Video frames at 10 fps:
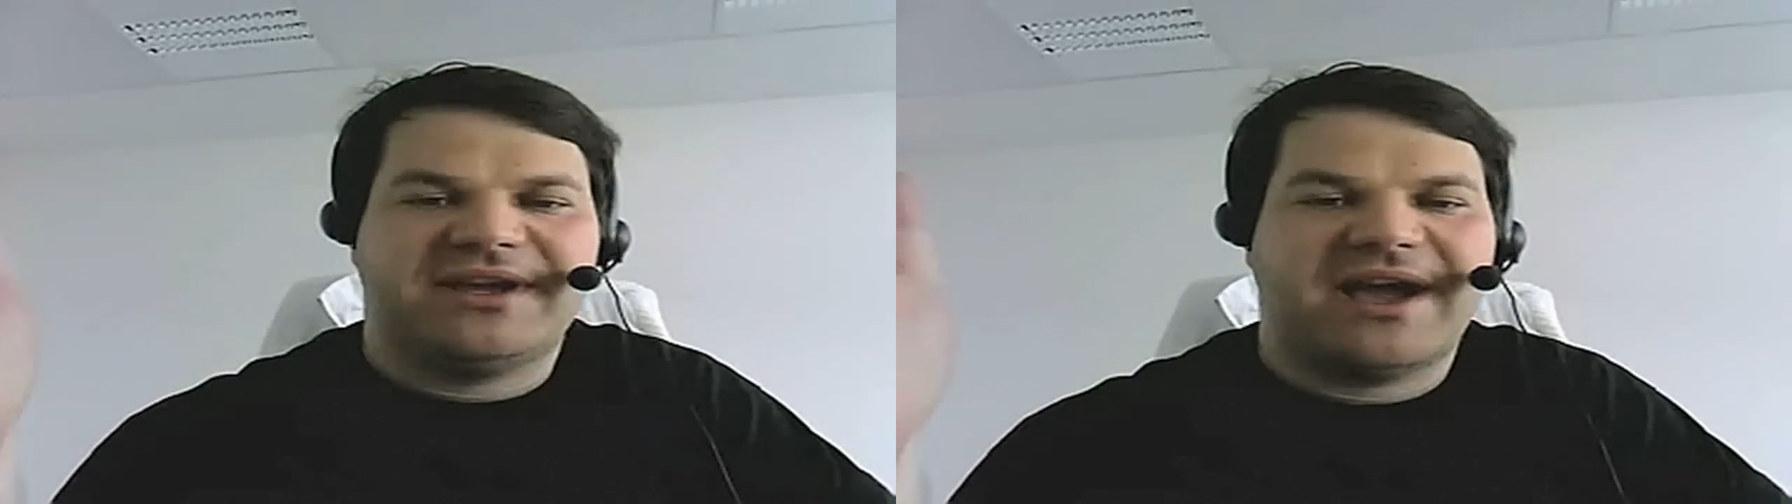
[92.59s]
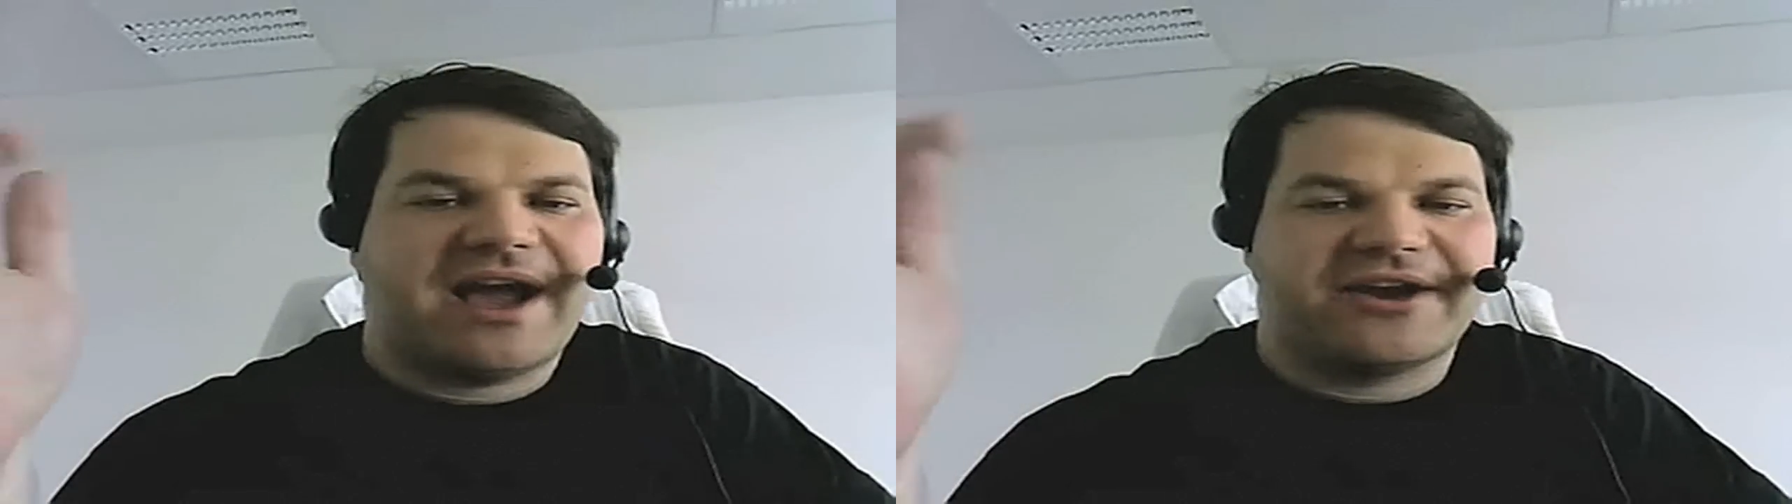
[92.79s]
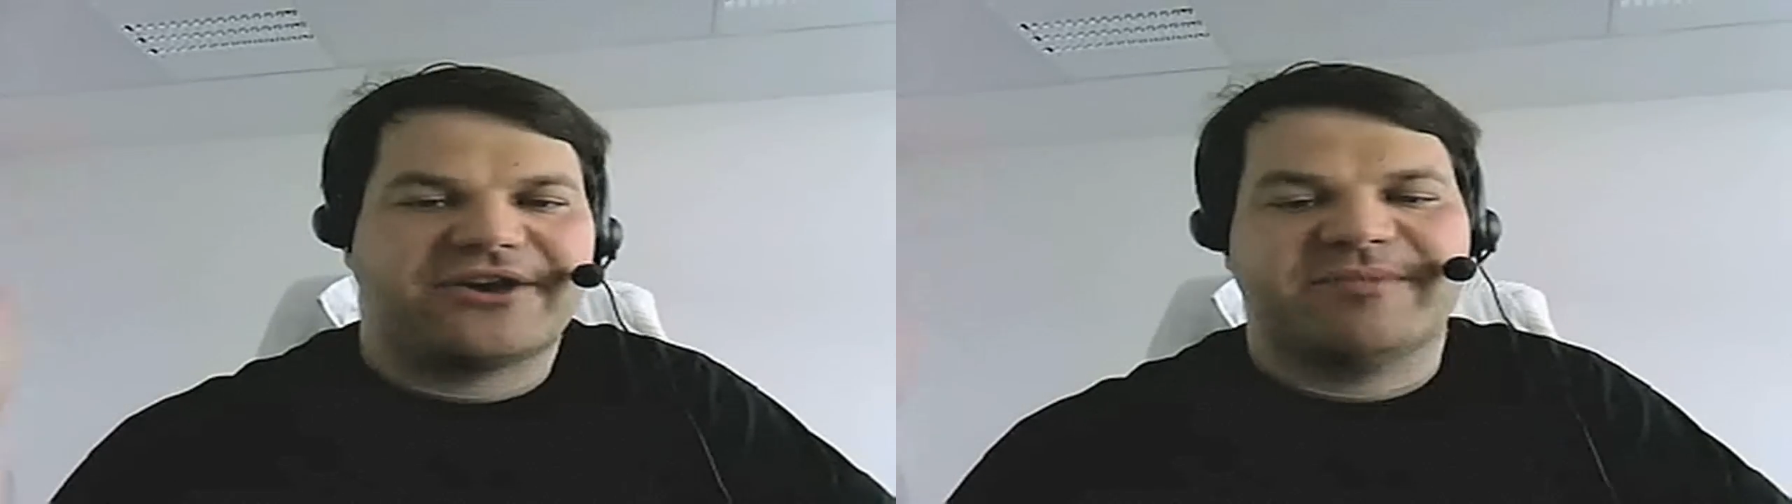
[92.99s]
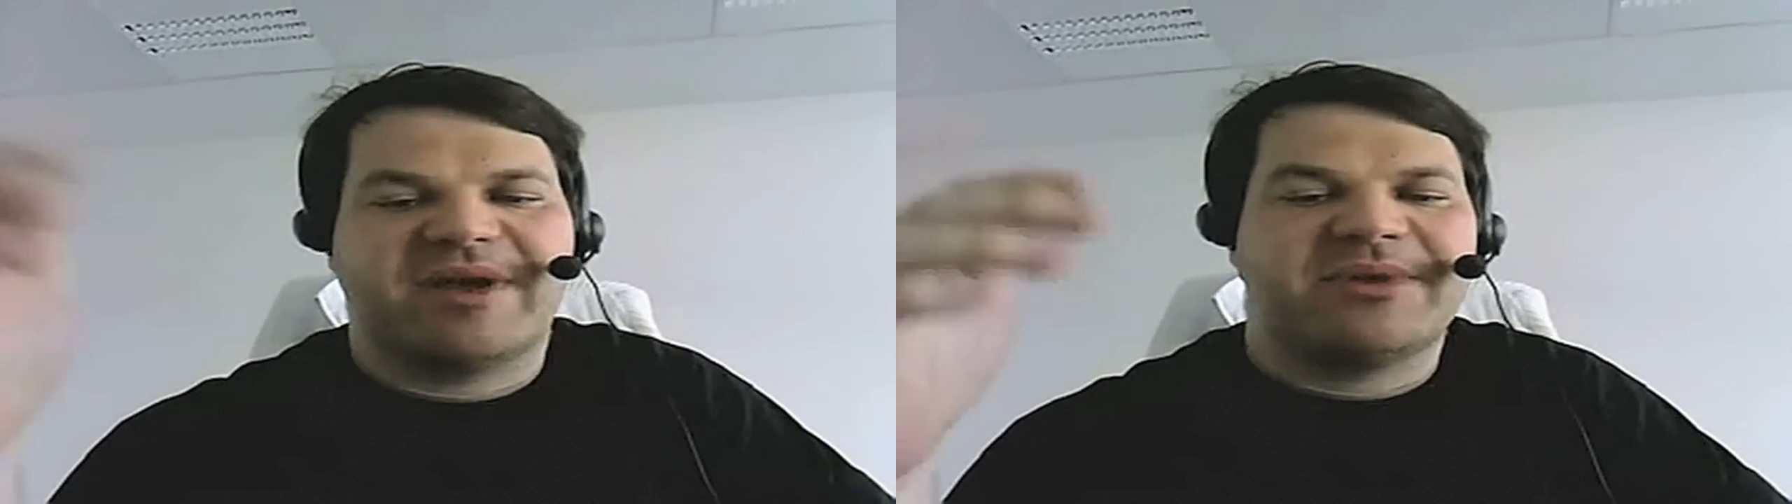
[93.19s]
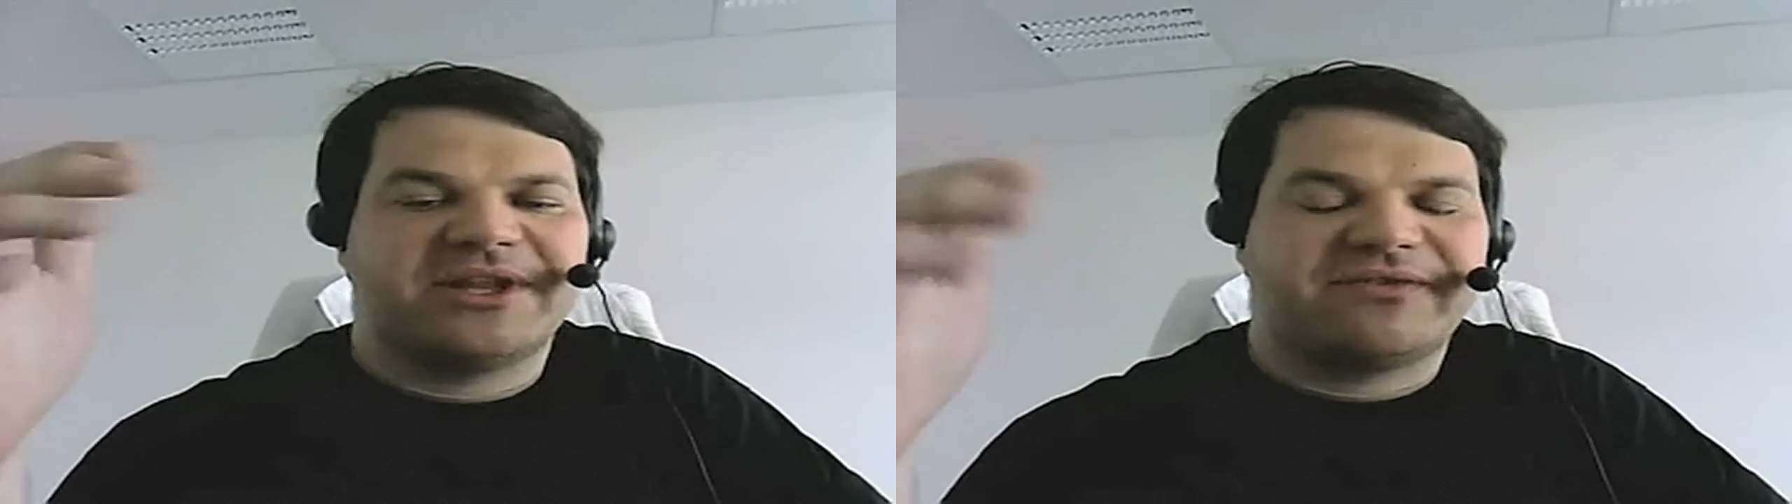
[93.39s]
higher, and
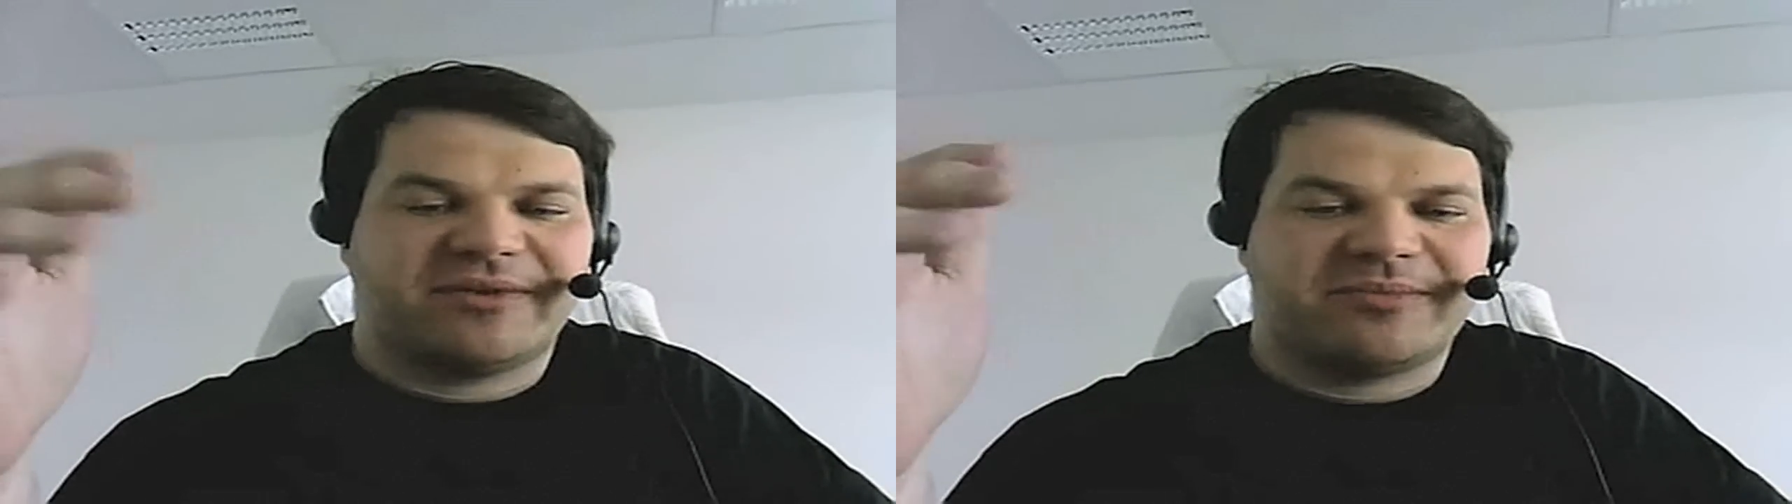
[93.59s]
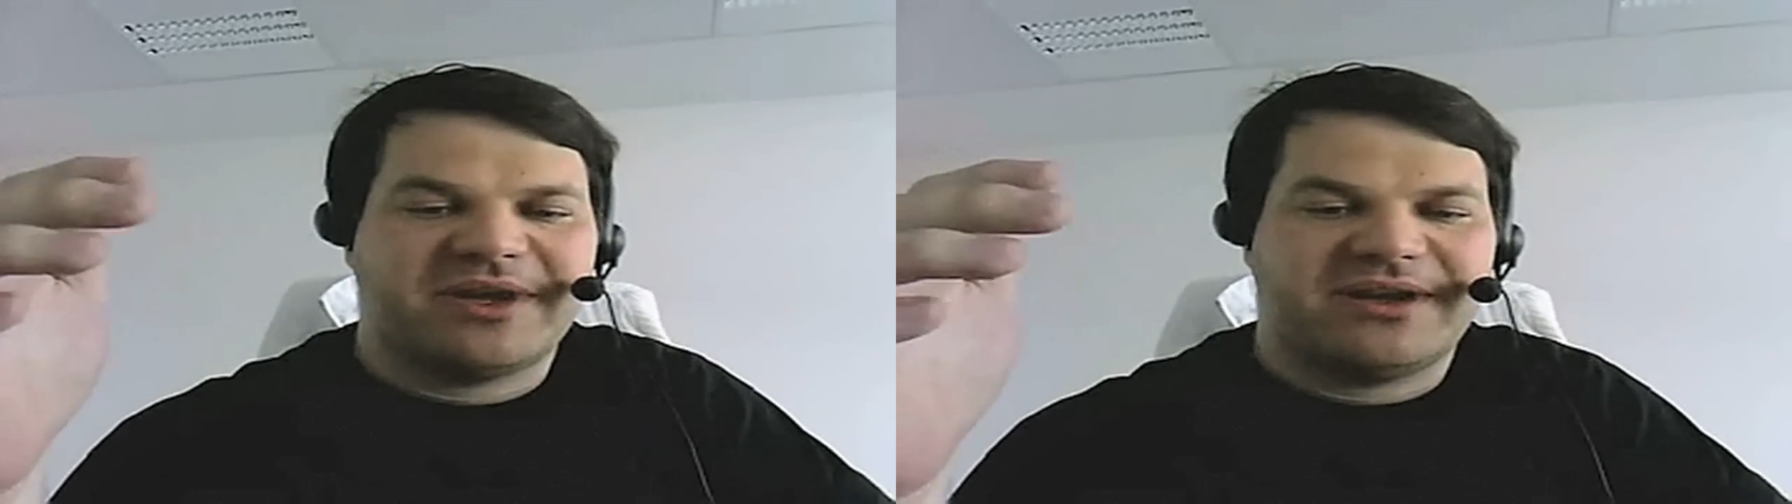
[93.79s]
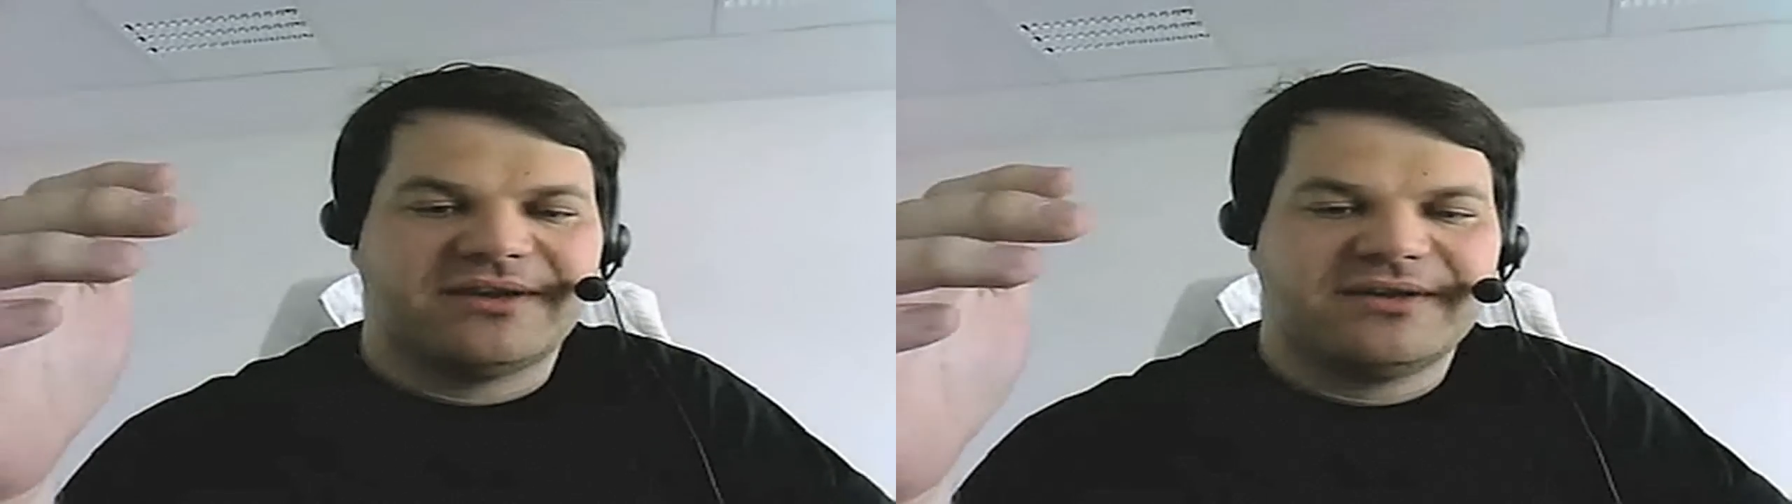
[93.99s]
maybe it will be